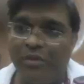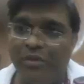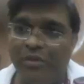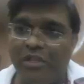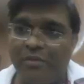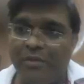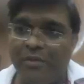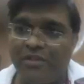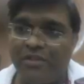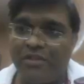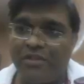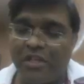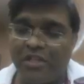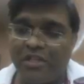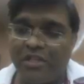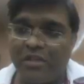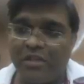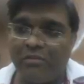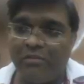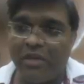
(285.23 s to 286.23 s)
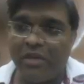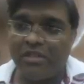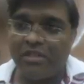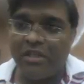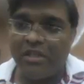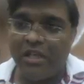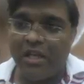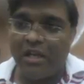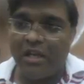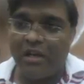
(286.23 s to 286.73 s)
Whose principal section
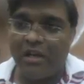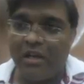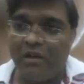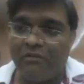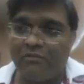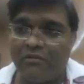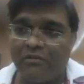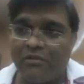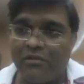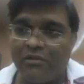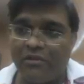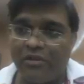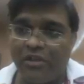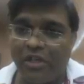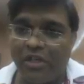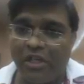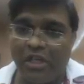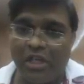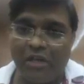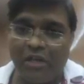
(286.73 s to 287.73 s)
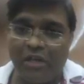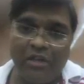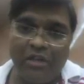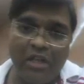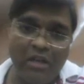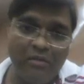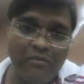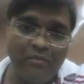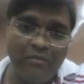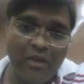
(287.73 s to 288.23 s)
makes an angle of 30 degree
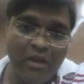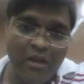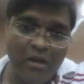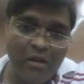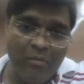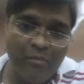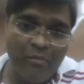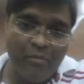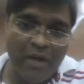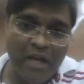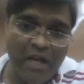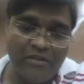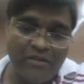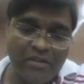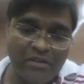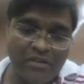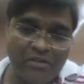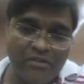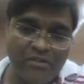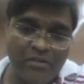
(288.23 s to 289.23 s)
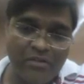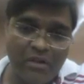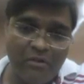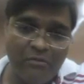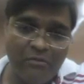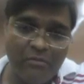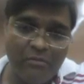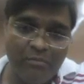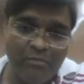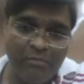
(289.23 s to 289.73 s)
with the path
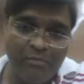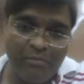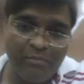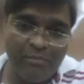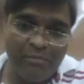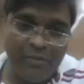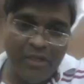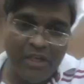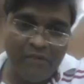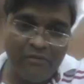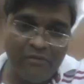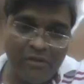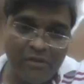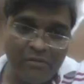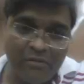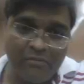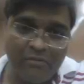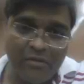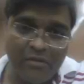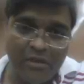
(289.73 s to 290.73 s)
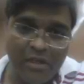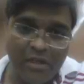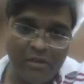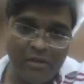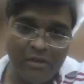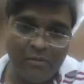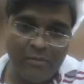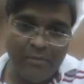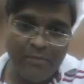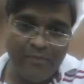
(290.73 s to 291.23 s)
axis of P1,
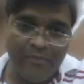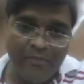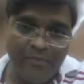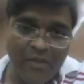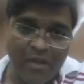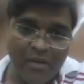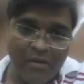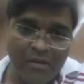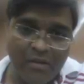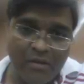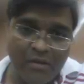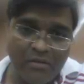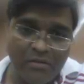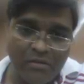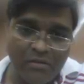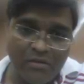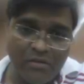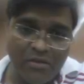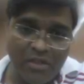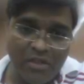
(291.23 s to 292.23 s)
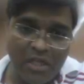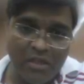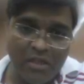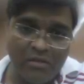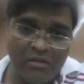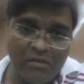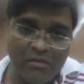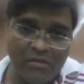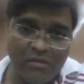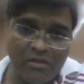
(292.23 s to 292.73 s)
right? So
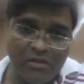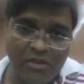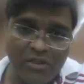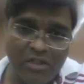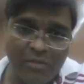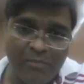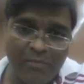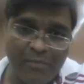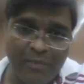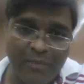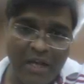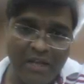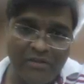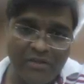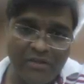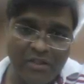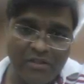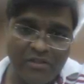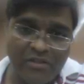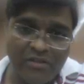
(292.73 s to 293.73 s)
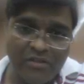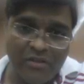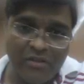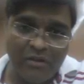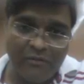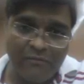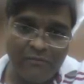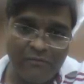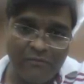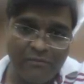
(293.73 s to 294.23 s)
say this is the path
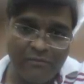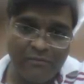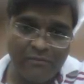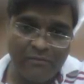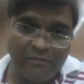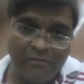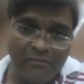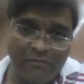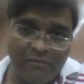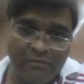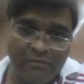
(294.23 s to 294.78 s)
axis of,